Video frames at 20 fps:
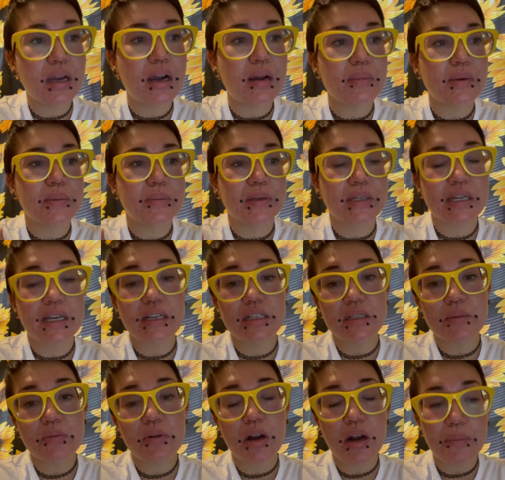It
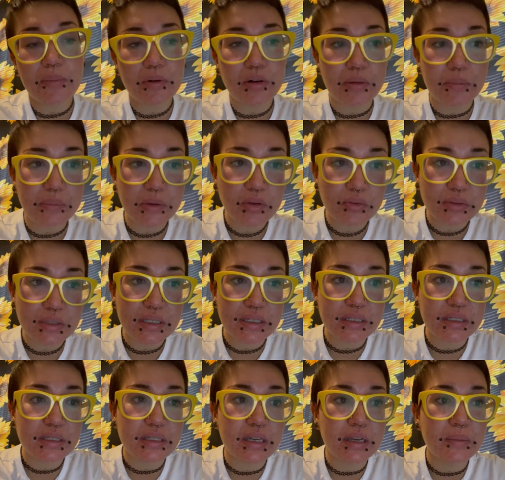maintains proper immune
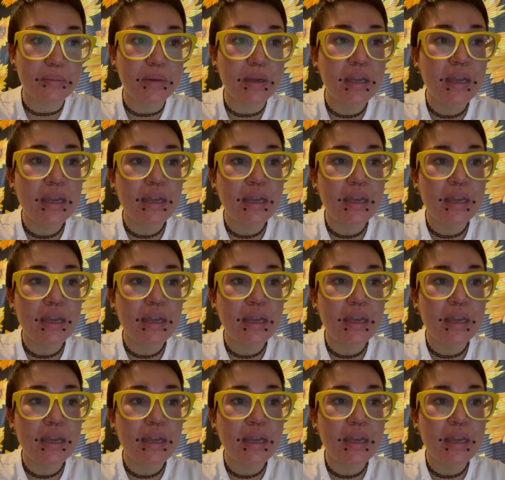system